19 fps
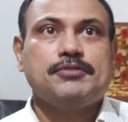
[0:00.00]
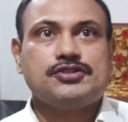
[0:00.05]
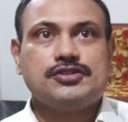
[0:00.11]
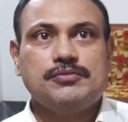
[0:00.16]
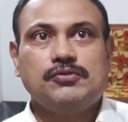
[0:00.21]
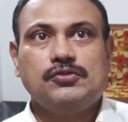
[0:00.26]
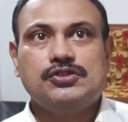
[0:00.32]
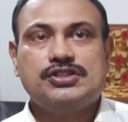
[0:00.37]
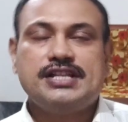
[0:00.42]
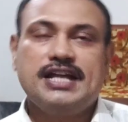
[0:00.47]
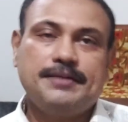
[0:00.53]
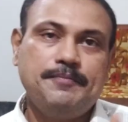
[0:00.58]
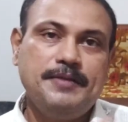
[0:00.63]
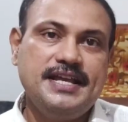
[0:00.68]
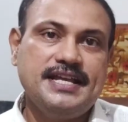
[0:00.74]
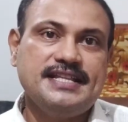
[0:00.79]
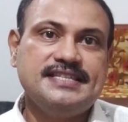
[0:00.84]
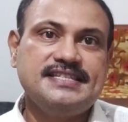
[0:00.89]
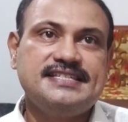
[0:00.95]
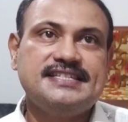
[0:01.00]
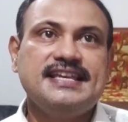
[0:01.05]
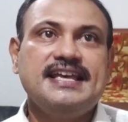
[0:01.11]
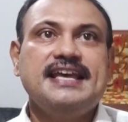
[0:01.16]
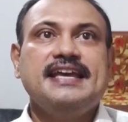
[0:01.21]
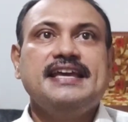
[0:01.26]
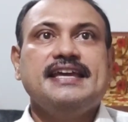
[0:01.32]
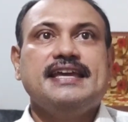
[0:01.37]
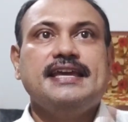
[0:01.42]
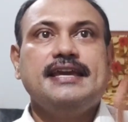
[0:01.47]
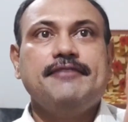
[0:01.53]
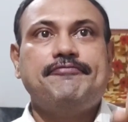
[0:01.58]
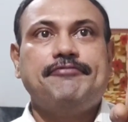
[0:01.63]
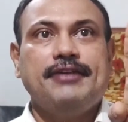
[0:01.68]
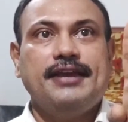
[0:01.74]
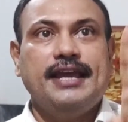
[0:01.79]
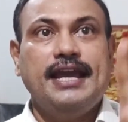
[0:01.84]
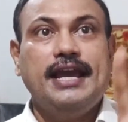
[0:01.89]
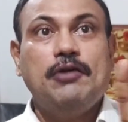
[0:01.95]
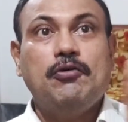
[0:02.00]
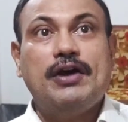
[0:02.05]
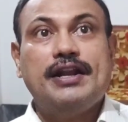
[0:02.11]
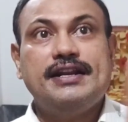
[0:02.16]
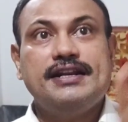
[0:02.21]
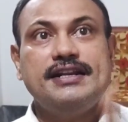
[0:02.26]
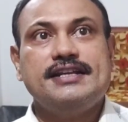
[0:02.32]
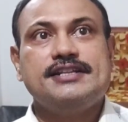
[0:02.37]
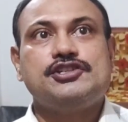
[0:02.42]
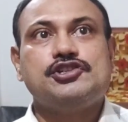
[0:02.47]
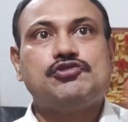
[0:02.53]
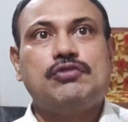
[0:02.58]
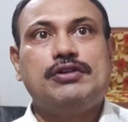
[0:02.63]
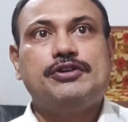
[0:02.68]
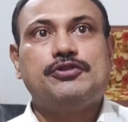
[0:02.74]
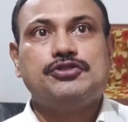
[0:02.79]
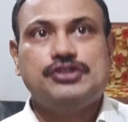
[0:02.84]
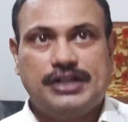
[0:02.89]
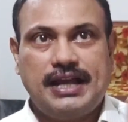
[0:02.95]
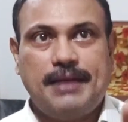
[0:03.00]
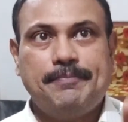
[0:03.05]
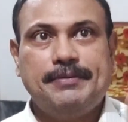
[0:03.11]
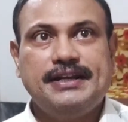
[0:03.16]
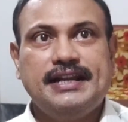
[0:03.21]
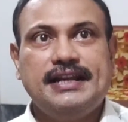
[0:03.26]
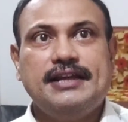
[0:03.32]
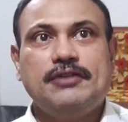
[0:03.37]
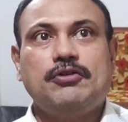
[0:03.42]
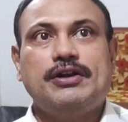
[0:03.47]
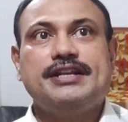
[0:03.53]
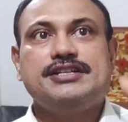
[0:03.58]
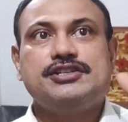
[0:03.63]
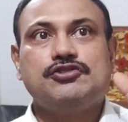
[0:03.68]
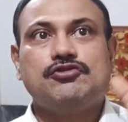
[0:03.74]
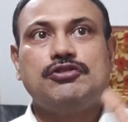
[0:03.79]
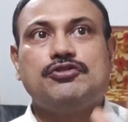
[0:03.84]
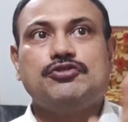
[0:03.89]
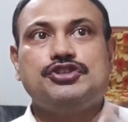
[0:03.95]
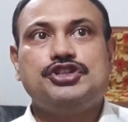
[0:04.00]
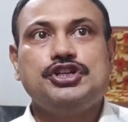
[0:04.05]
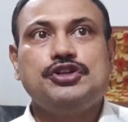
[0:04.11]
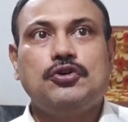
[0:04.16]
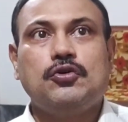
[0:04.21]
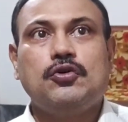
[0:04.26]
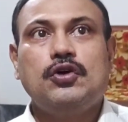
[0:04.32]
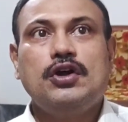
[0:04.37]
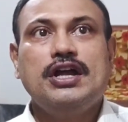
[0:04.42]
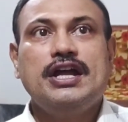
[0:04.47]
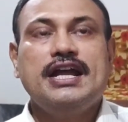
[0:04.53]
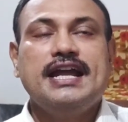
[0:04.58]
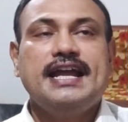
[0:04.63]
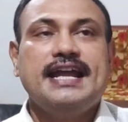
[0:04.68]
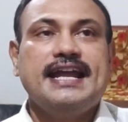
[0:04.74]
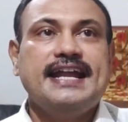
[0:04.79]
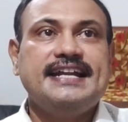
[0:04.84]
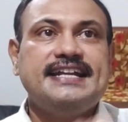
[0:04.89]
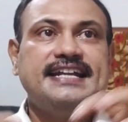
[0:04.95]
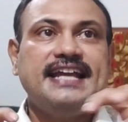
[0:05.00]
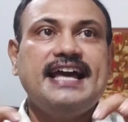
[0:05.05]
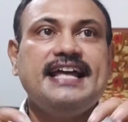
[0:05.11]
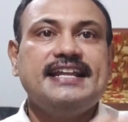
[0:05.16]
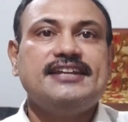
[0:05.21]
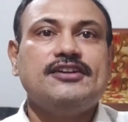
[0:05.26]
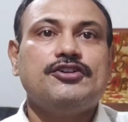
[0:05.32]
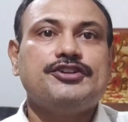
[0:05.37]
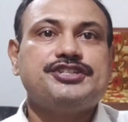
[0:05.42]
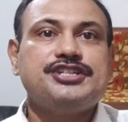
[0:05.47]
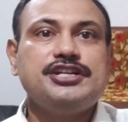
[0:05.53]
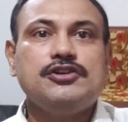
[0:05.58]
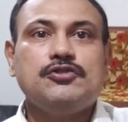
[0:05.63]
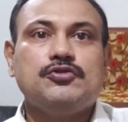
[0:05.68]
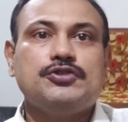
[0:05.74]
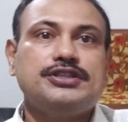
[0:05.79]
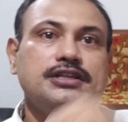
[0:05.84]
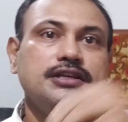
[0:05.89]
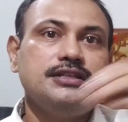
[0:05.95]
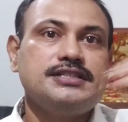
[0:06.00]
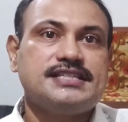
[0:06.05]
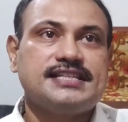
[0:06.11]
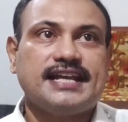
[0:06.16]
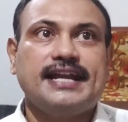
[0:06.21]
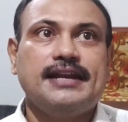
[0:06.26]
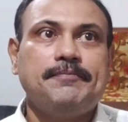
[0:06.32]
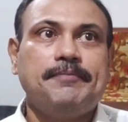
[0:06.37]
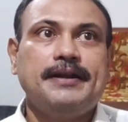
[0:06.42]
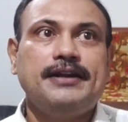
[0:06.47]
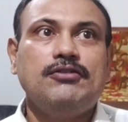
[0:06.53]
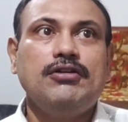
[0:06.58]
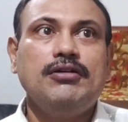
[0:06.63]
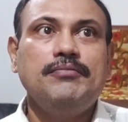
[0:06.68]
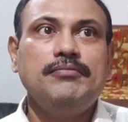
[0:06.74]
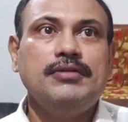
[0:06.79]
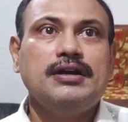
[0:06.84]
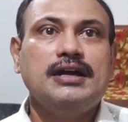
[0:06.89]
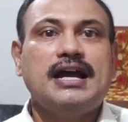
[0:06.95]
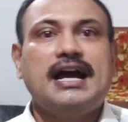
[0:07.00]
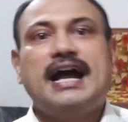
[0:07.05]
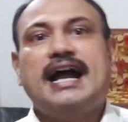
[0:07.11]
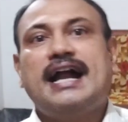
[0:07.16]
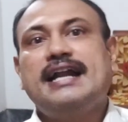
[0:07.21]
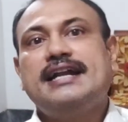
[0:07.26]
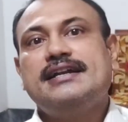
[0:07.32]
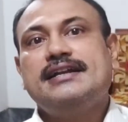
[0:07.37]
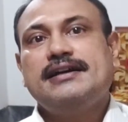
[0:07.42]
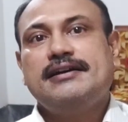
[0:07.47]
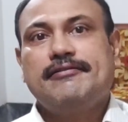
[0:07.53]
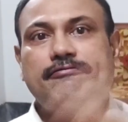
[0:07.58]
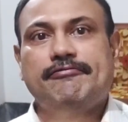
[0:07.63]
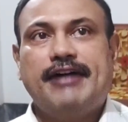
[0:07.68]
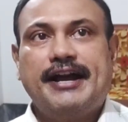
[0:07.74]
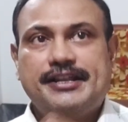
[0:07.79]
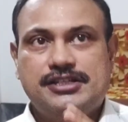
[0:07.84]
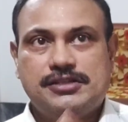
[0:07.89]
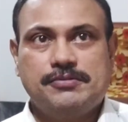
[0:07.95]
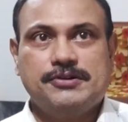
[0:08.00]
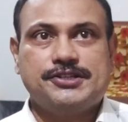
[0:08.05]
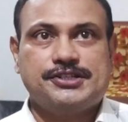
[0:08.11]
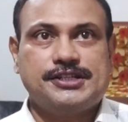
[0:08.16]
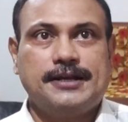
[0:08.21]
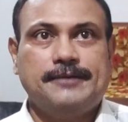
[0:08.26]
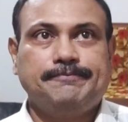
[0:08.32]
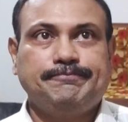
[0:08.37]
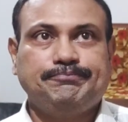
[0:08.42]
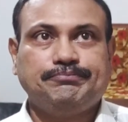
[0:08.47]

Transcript: possible. So that means if A1 is equal to 0, capital A1 is equal to 0, entire energy with the second pendulum and vice versa.